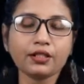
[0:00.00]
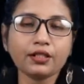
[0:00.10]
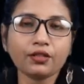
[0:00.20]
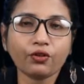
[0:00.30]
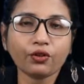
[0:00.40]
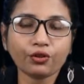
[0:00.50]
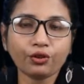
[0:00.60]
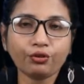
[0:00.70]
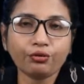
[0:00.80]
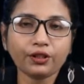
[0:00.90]
is
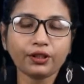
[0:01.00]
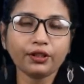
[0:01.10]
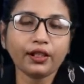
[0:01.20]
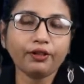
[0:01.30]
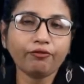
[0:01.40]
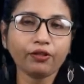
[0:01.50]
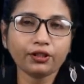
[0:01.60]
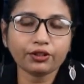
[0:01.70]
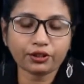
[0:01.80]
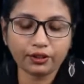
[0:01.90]
constituted and
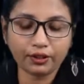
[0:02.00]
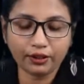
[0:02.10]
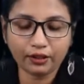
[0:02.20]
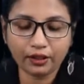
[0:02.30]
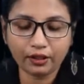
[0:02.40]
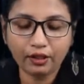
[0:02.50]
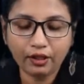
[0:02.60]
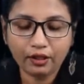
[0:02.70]
function in the